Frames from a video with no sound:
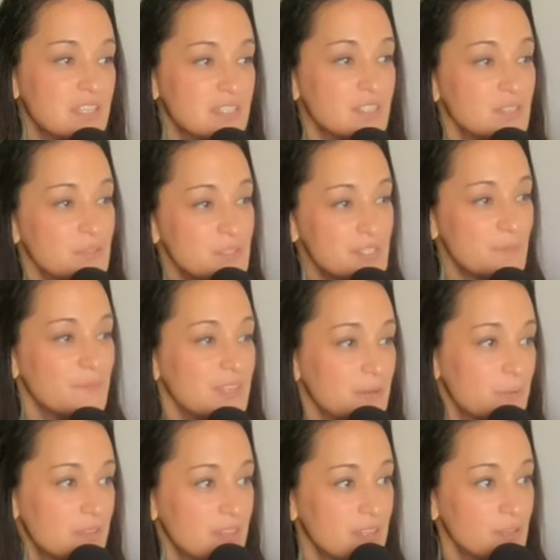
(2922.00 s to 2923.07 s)
to do something
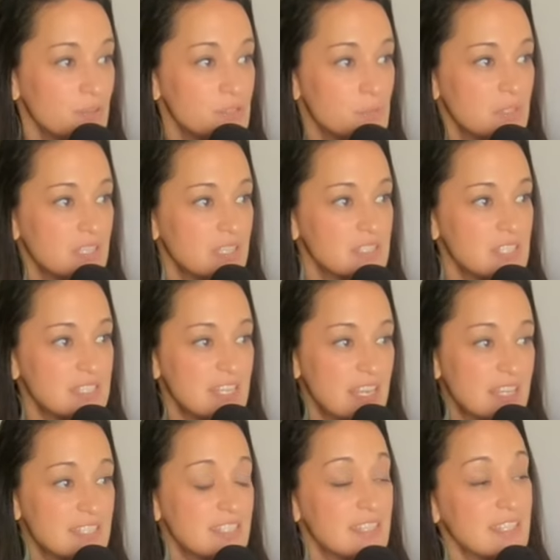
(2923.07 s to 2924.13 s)
with it? Who's willing to take
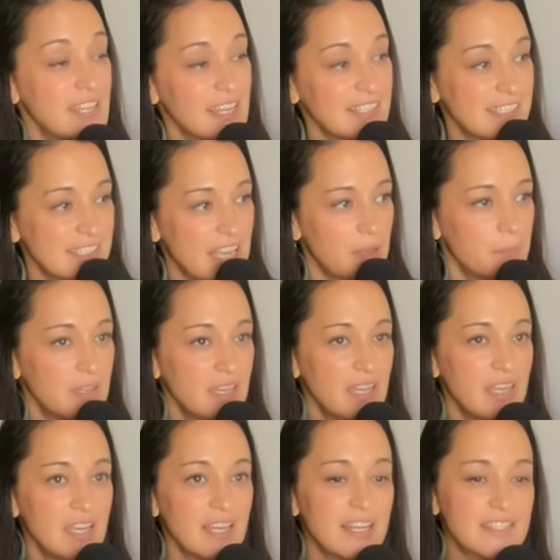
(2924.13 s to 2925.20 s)
it to the next step?
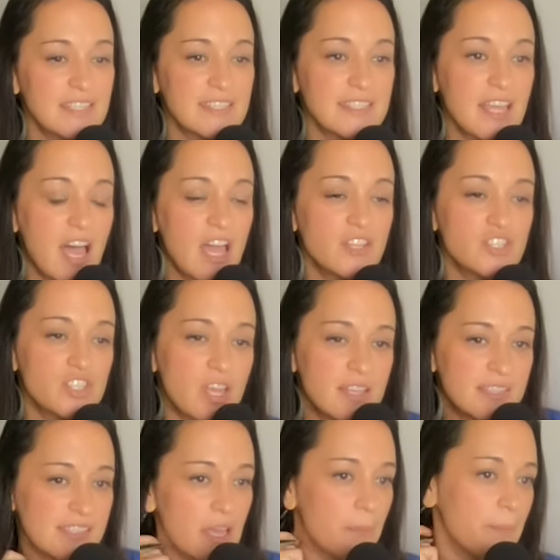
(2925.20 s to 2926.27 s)
Because it's not
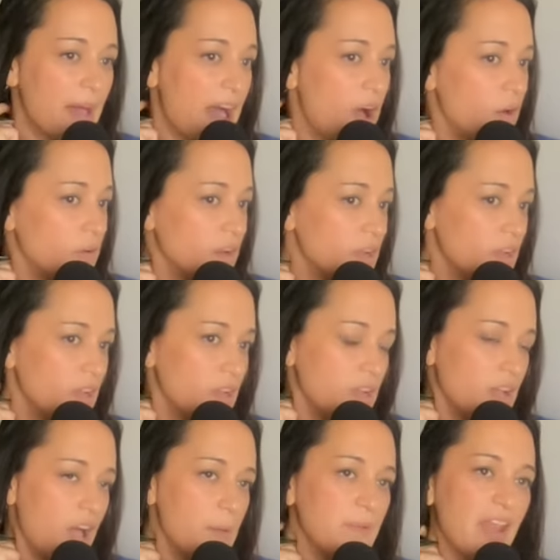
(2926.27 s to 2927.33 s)
just about.
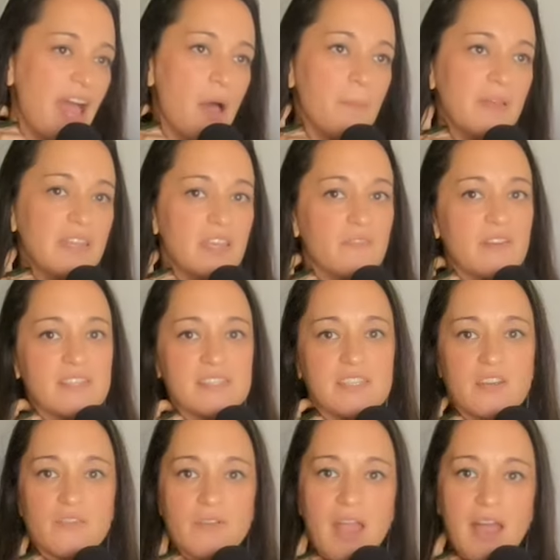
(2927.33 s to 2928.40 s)
I mean, how many of us sit
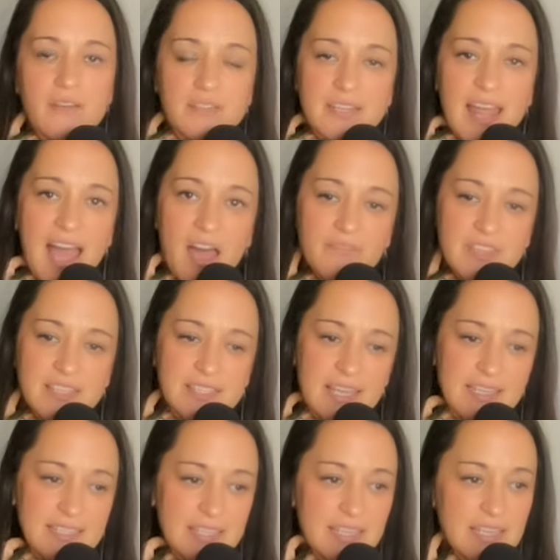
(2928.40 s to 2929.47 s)
around and have these
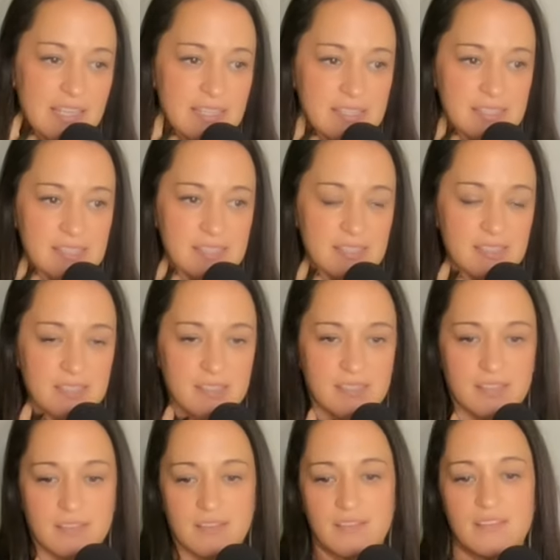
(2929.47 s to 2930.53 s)
ideas
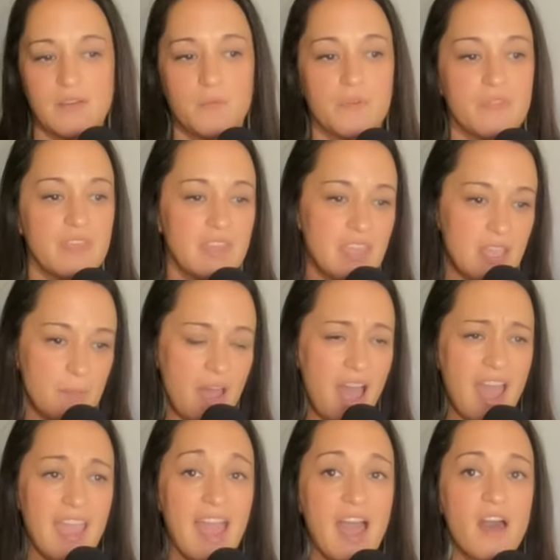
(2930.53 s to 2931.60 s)
that we're thinking about. I
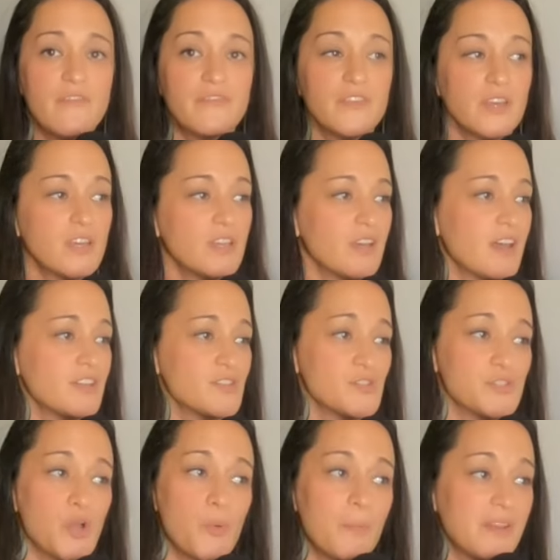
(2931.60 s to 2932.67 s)
have
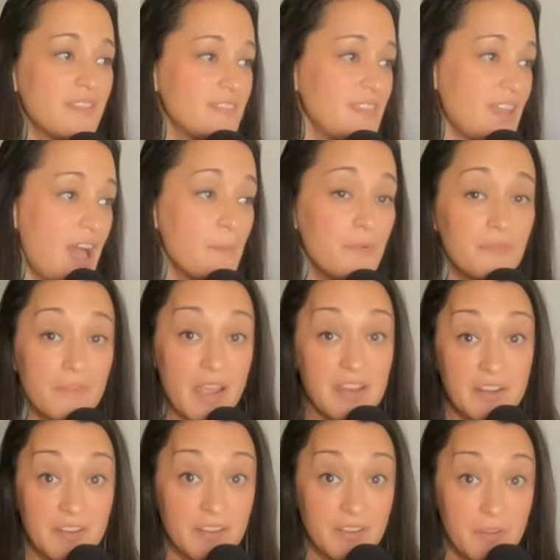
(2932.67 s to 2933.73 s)
so many things. I'm a
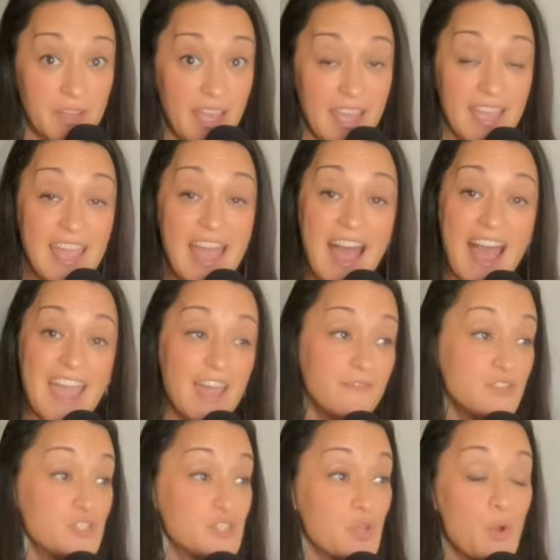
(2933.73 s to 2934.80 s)
writer, okay? I have
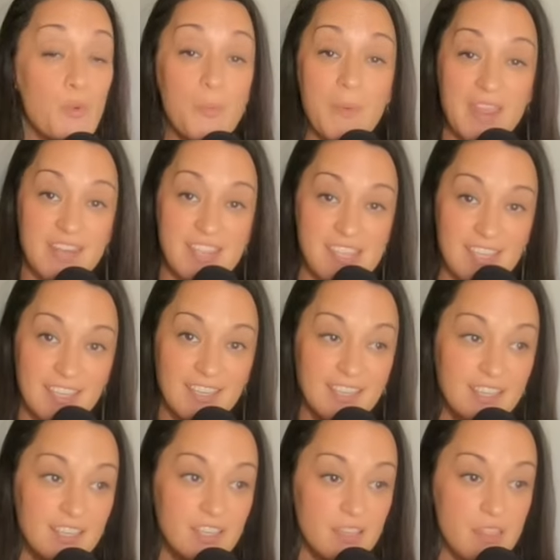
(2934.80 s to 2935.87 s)
so many
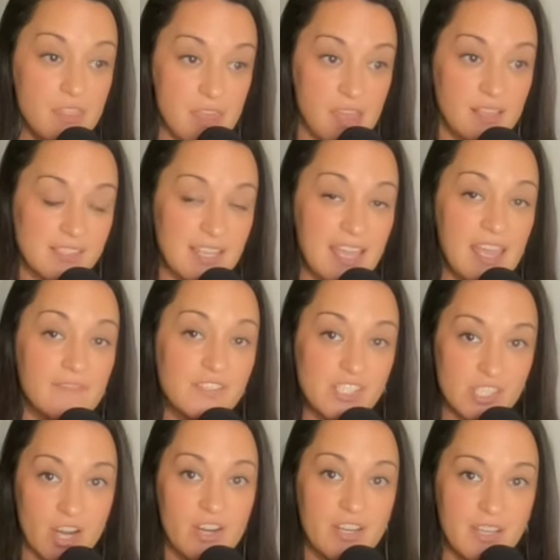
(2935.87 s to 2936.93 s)
things I have
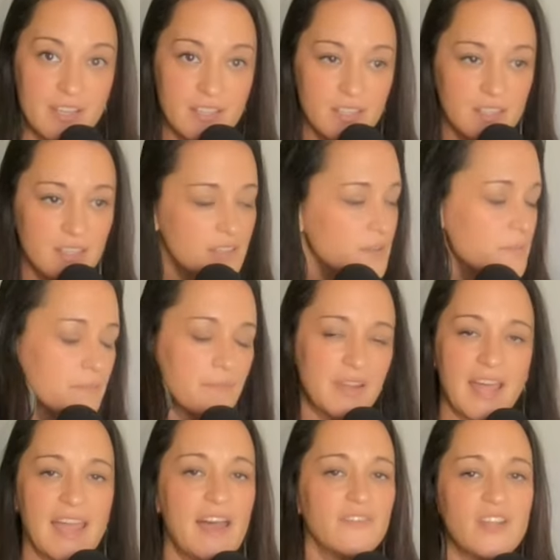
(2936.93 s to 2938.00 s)
started, but I
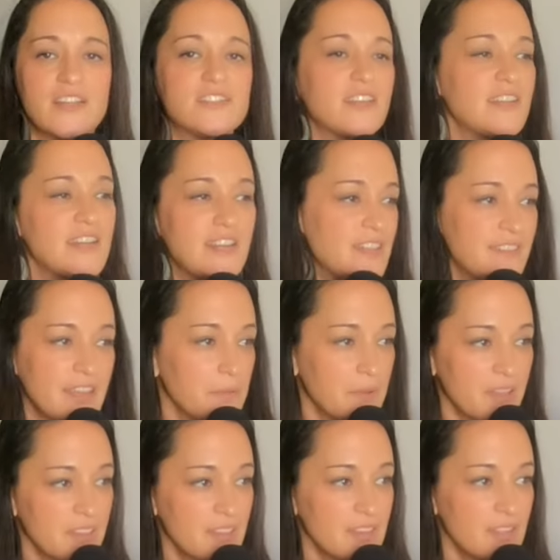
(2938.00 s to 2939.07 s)
have not done anything
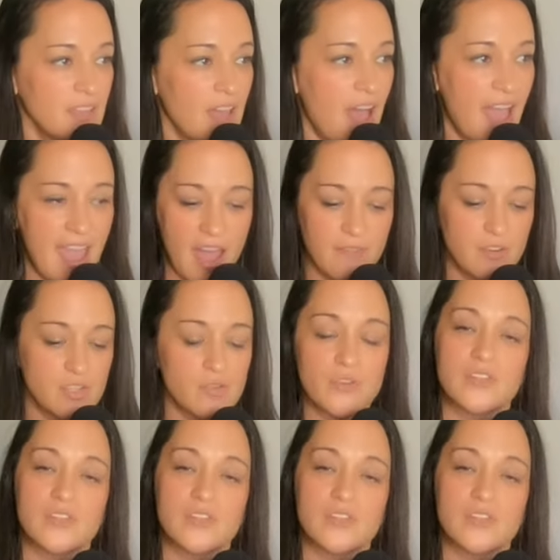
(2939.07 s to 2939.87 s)
with. Yeah. I have a short